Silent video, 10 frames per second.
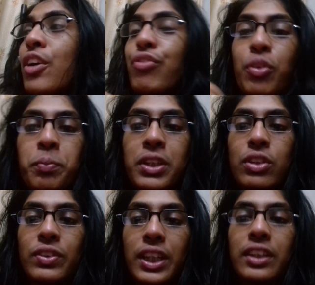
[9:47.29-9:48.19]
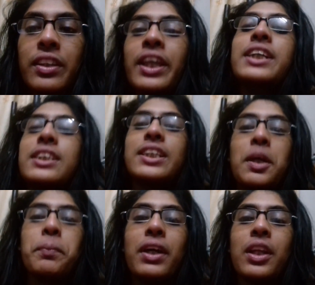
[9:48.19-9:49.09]
hard for me to take the next
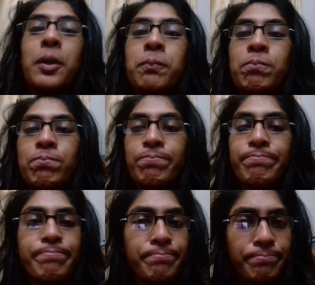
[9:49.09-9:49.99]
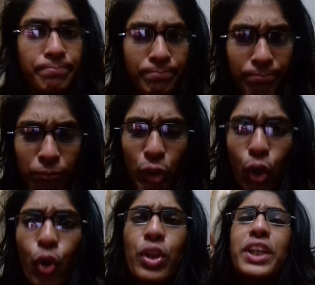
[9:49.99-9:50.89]
step and
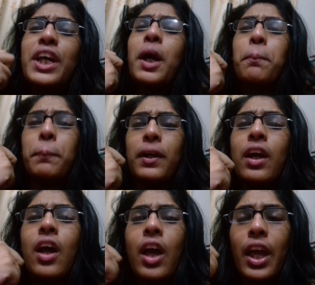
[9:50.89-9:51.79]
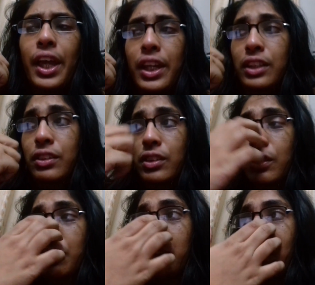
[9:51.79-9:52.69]
own it up and
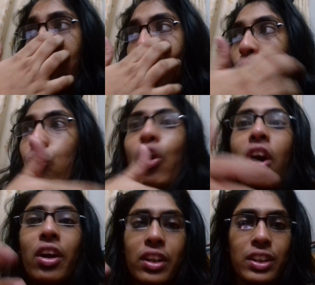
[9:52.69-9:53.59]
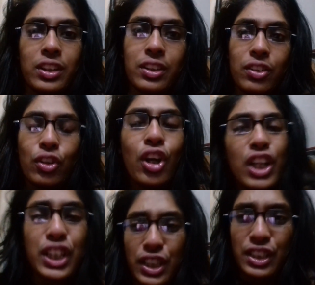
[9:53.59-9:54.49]
work
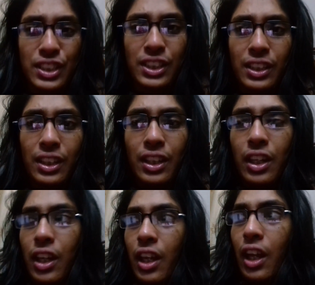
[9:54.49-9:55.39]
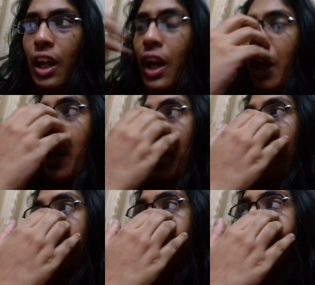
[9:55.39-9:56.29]
on it.
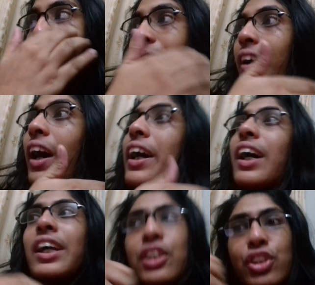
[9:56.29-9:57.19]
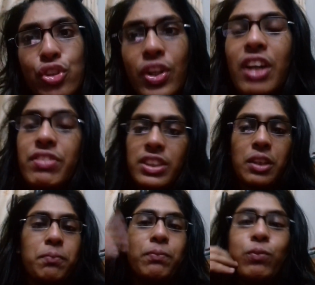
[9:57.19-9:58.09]
Um, I do have
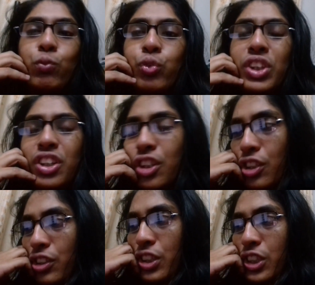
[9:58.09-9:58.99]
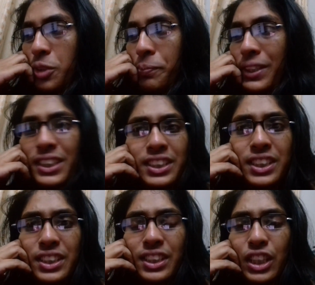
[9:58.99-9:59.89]
some weird
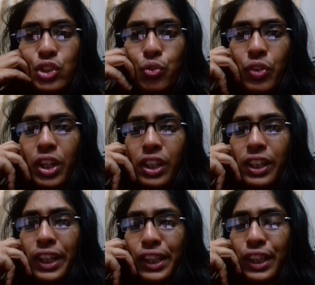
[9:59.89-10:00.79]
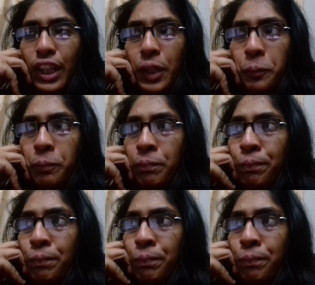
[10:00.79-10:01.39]
discrepancies as well. Like I